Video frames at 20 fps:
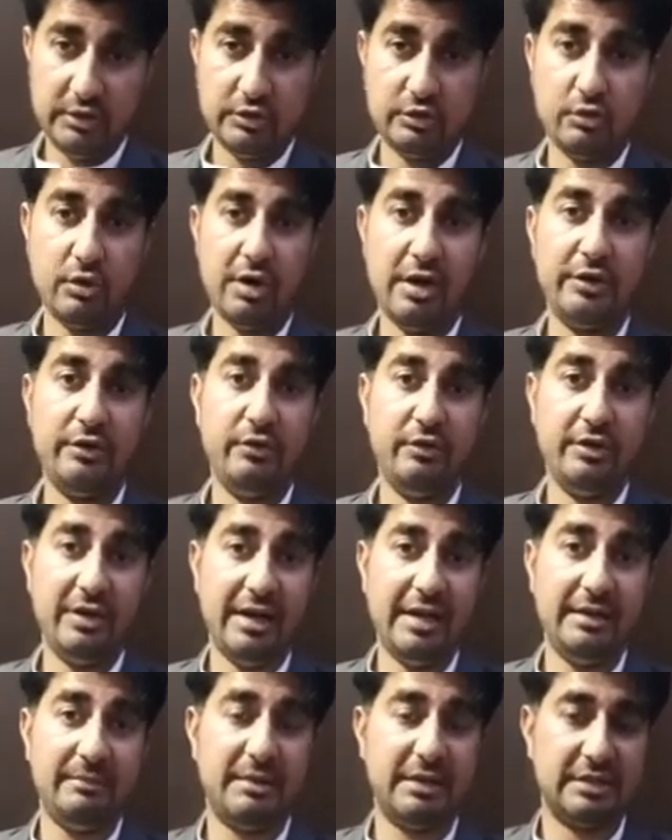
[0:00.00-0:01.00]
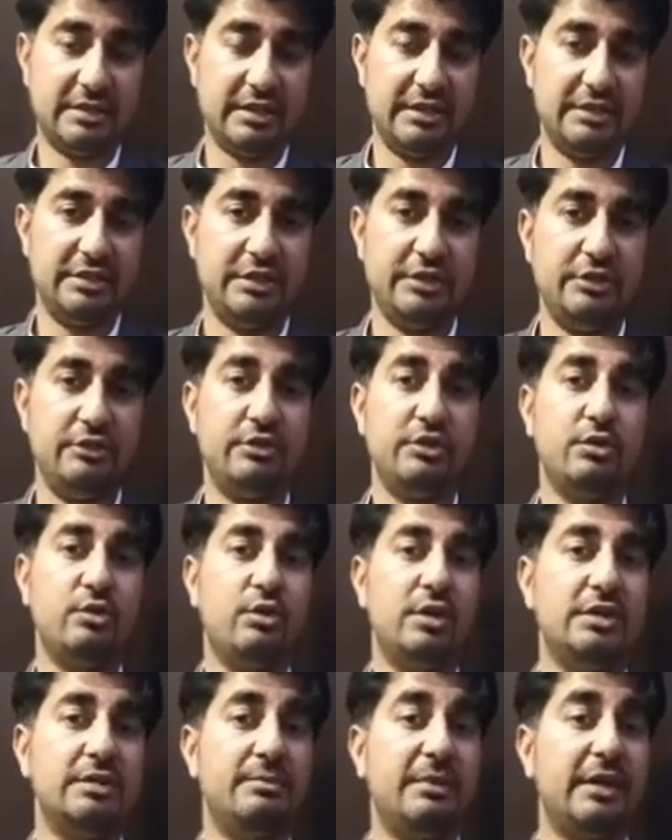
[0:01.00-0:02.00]
So a unanimous constitution
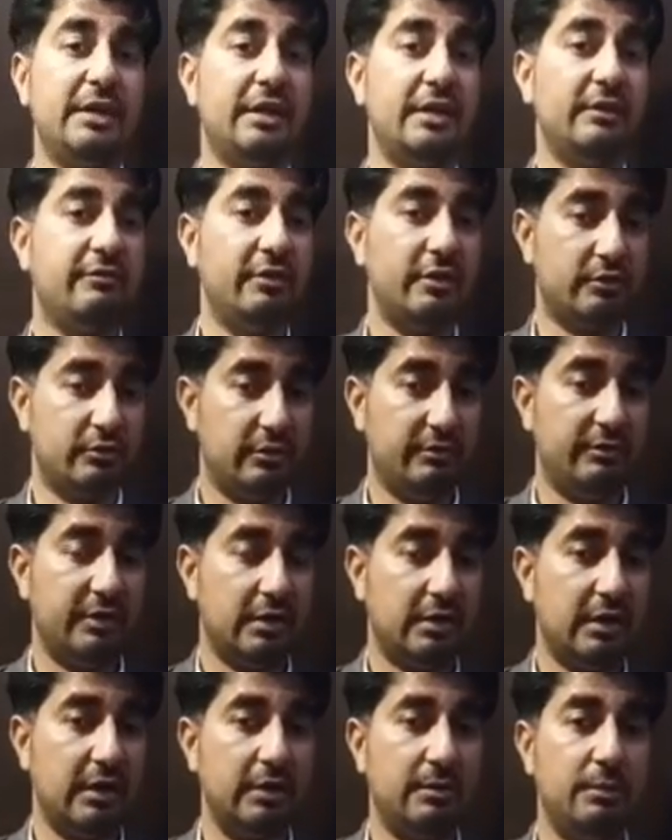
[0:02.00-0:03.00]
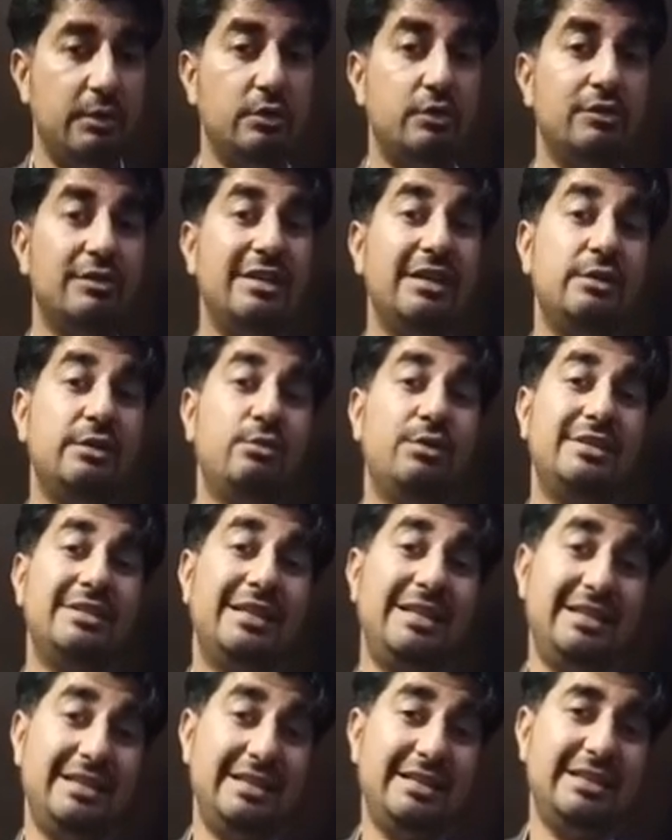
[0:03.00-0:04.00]
was making for Zulfikar Ali Bhutto. That was
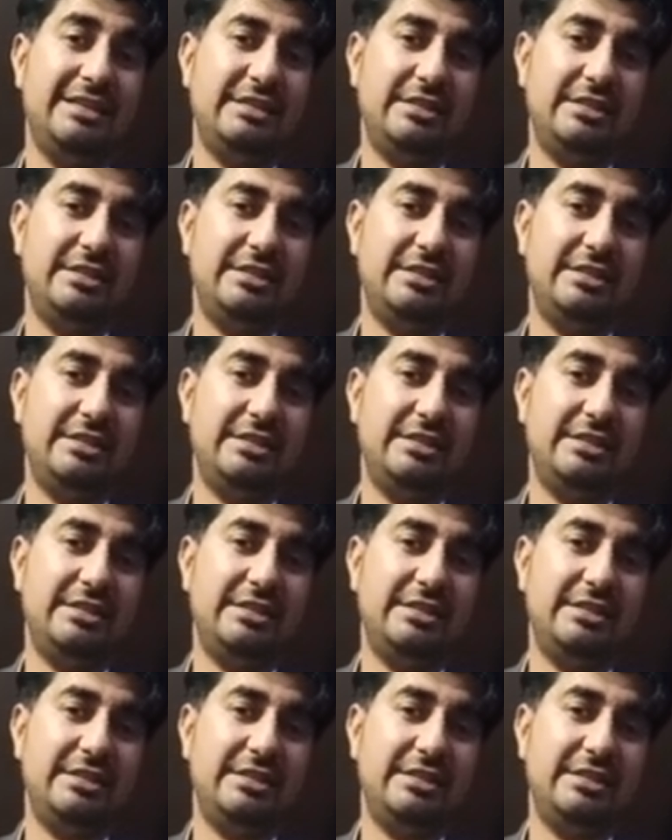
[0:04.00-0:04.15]
another